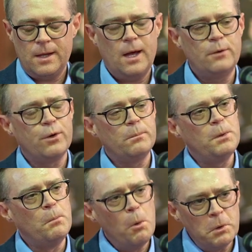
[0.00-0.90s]
And from
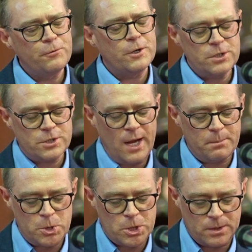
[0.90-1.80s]
the moment of
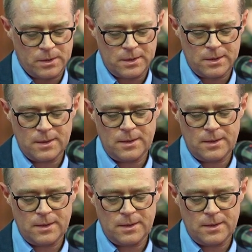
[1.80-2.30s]
conception,